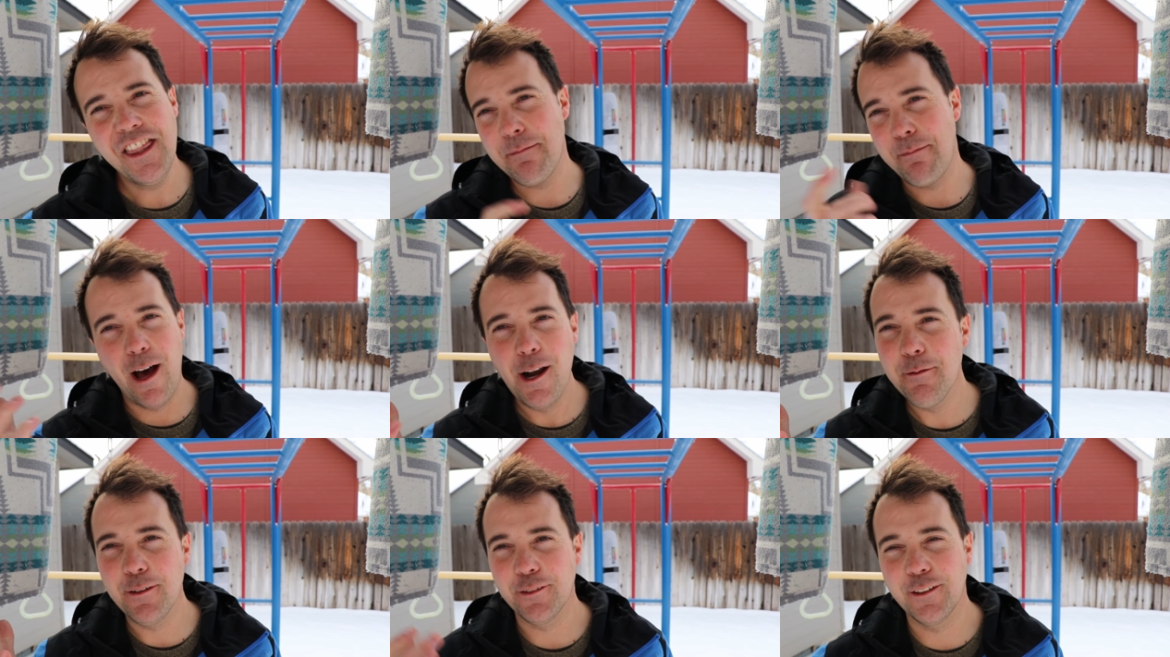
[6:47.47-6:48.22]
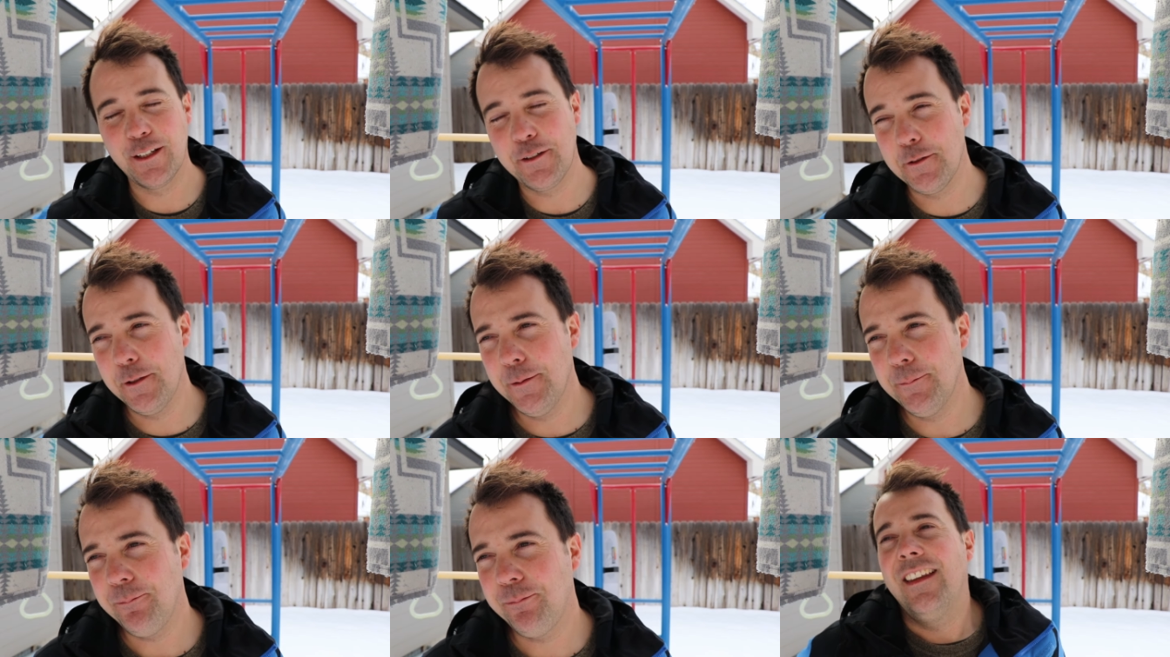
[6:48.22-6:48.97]
The bottom is really
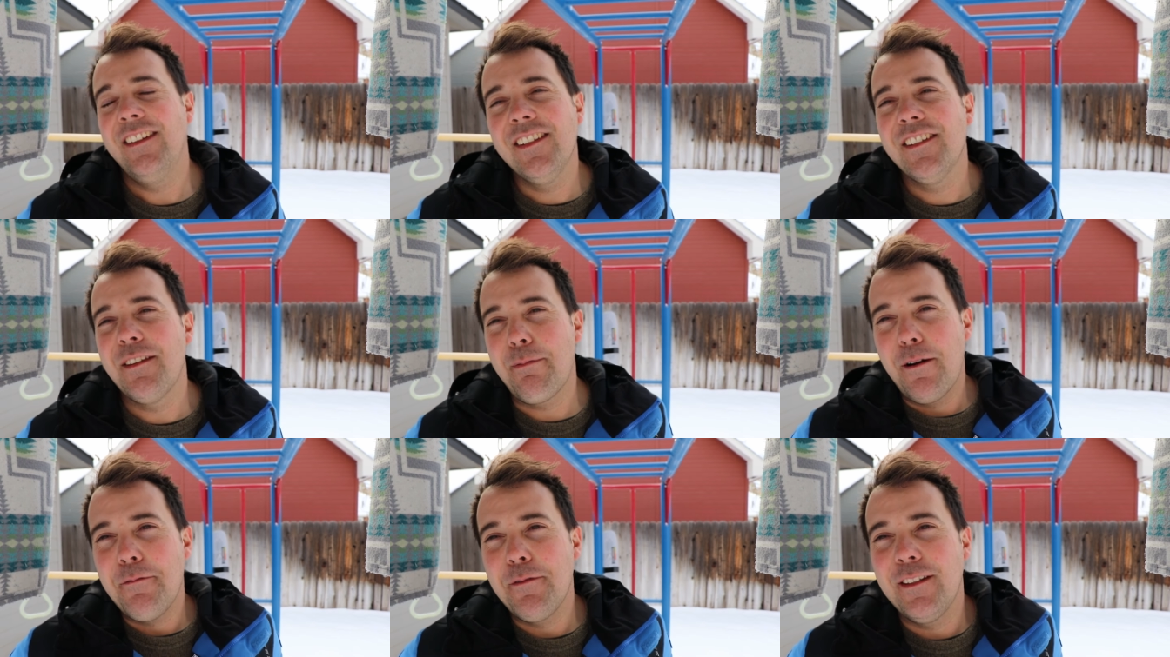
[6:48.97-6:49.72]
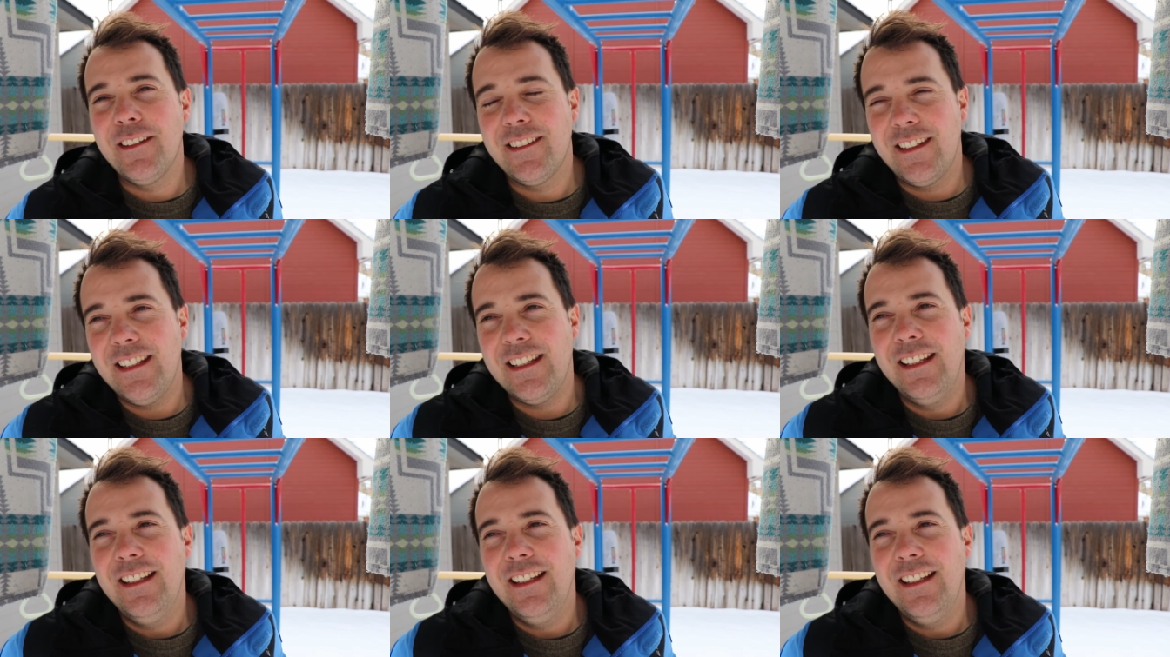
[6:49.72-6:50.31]
cool. This is the problem with this ski.